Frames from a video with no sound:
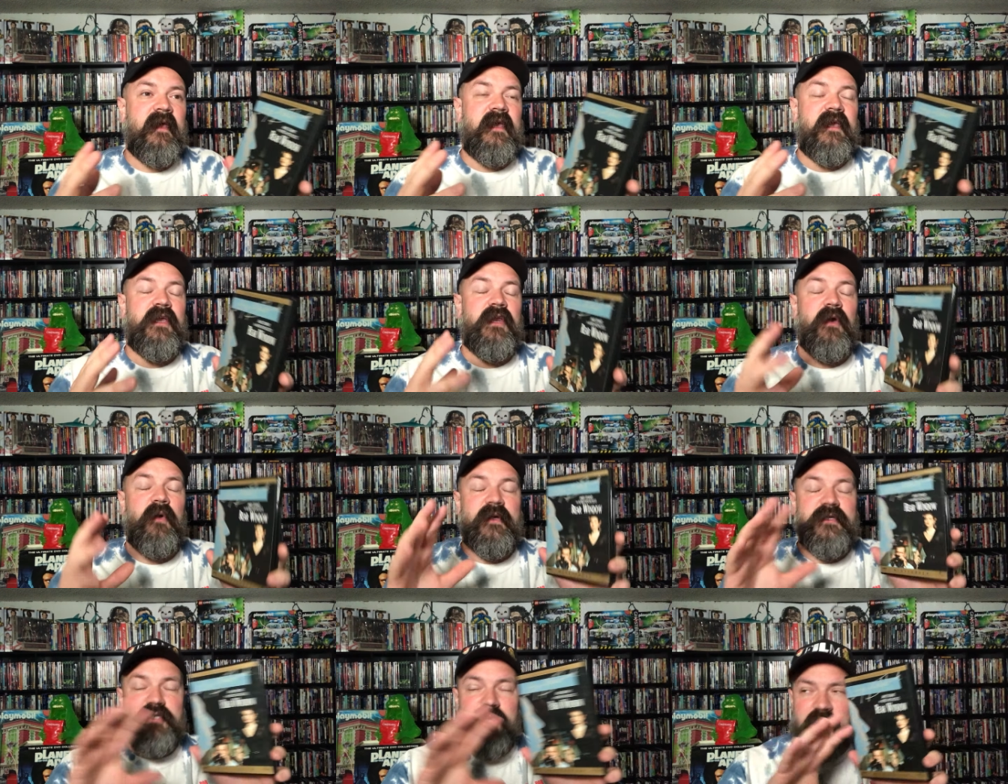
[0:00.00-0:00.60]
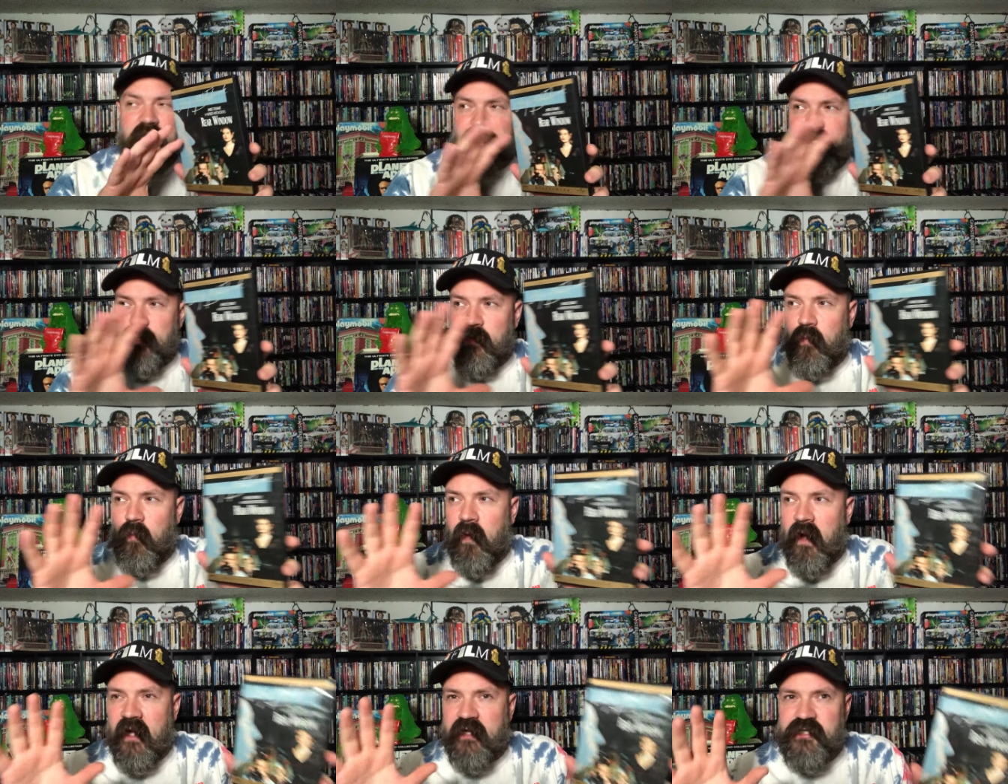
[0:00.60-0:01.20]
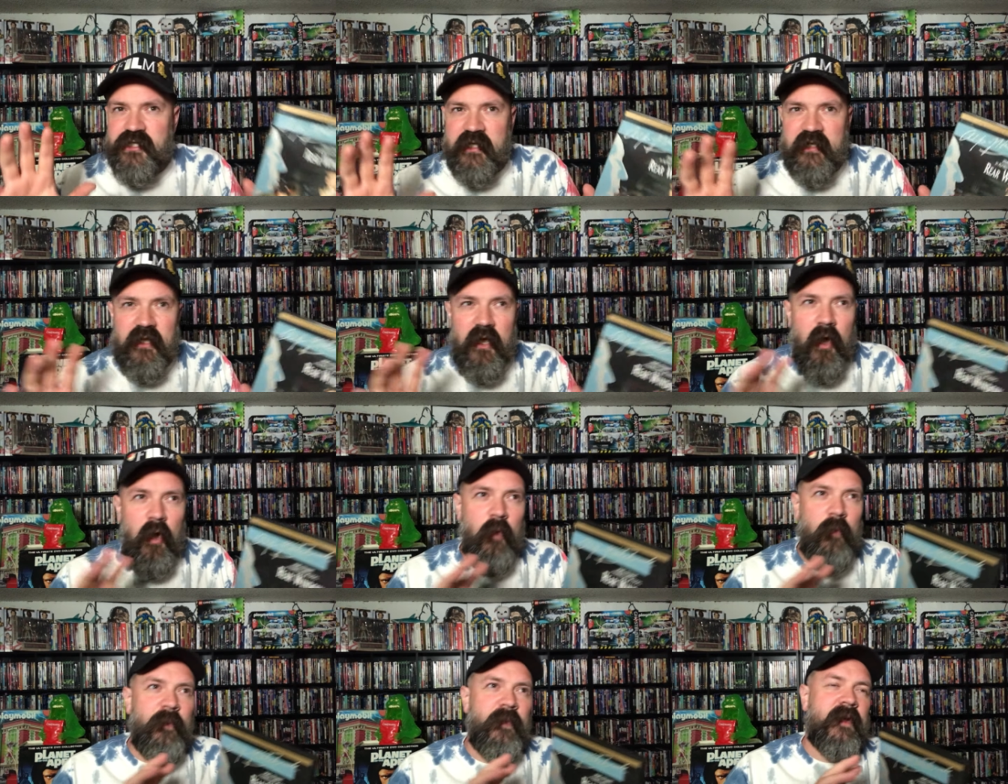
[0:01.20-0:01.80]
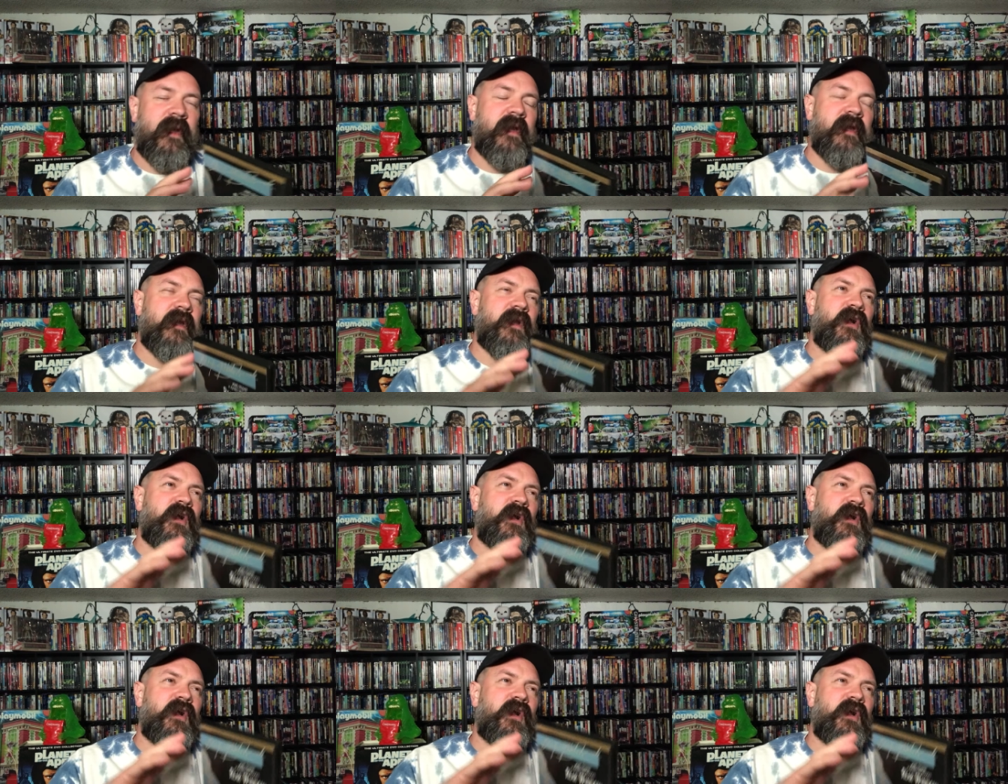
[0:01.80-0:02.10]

you know as you're as you're watching the opening,